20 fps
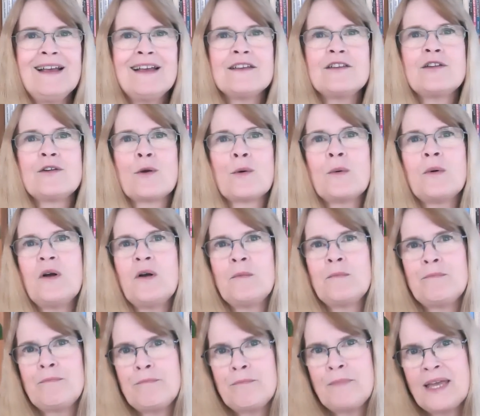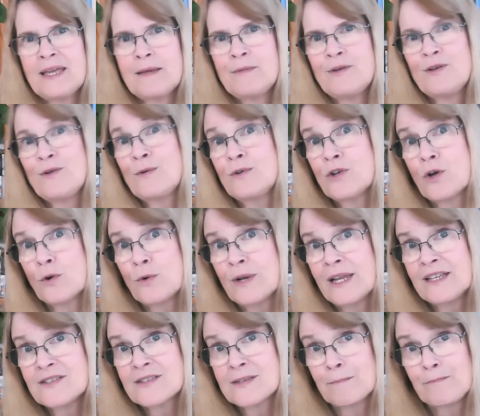You know, maybe you
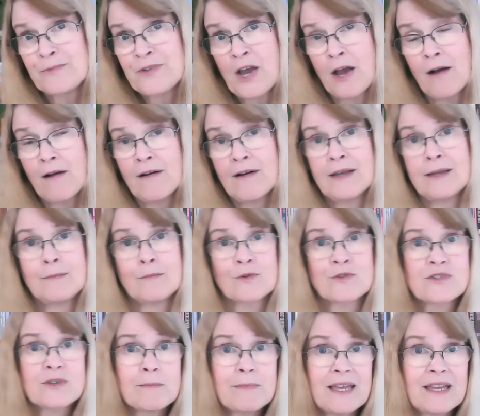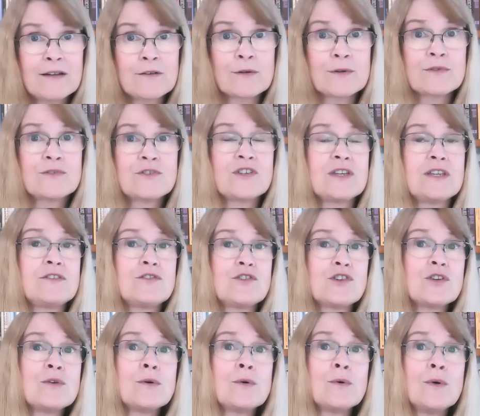donate some time or some energy
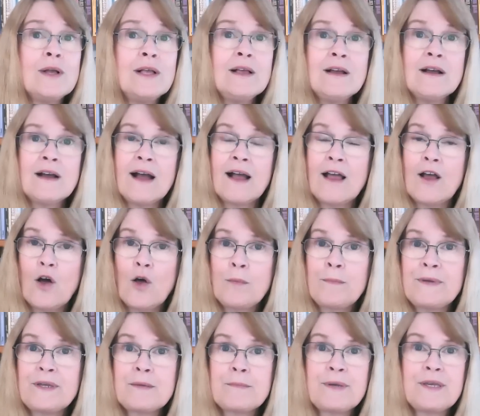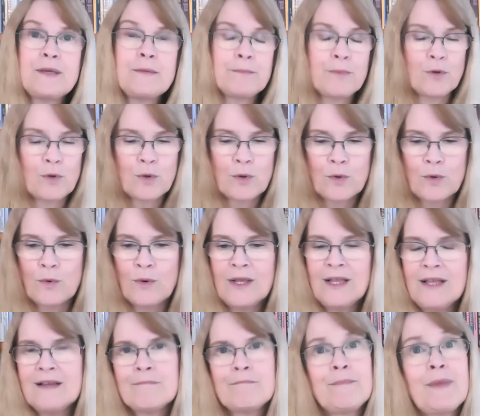to helping people who
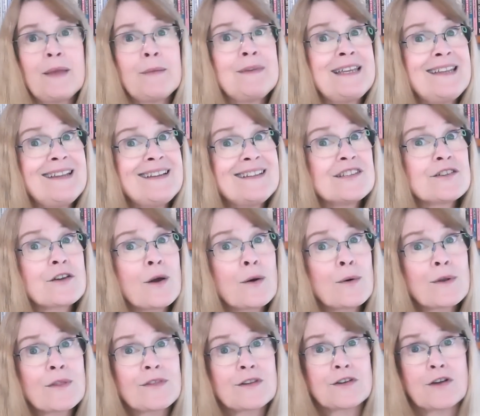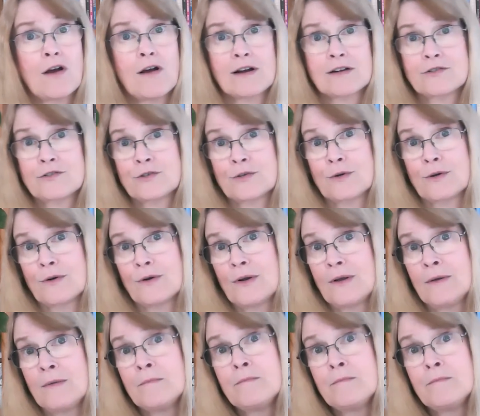maybe need to go to the doctor,